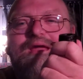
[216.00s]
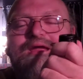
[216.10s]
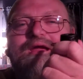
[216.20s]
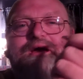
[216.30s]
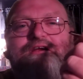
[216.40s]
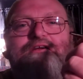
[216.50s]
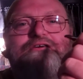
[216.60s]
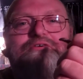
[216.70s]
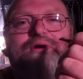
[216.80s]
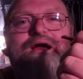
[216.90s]
he kind of
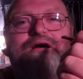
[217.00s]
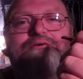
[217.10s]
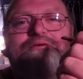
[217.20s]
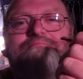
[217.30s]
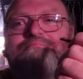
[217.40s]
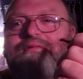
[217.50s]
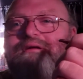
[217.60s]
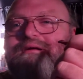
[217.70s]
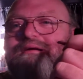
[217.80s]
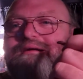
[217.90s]
looked around.
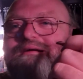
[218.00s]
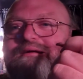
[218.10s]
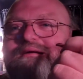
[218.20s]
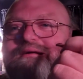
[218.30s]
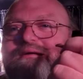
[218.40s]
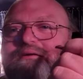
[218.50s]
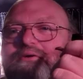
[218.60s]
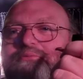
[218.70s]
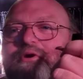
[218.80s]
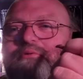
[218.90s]

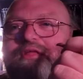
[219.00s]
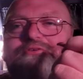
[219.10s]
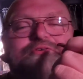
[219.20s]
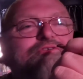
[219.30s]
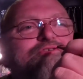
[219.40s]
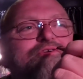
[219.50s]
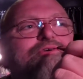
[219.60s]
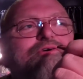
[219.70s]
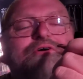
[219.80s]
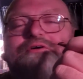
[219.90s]
We went through the
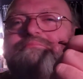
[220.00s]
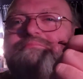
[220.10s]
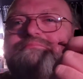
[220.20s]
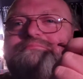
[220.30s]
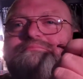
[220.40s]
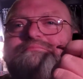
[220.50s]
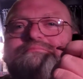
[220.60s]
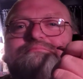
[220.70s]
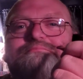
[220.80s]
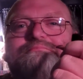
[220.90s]
store, and
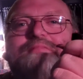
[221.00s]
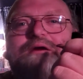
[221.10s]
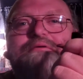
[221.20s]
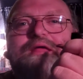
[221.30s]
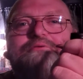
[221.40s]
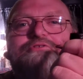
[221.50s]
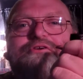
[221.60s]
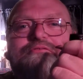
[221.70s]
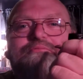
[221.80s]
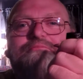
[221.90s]
everything was
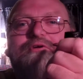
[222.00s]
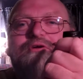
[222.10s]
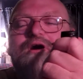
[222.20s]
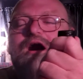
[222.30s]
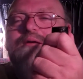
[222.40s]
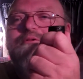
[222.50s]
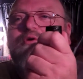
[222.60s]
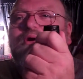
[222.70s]
calm and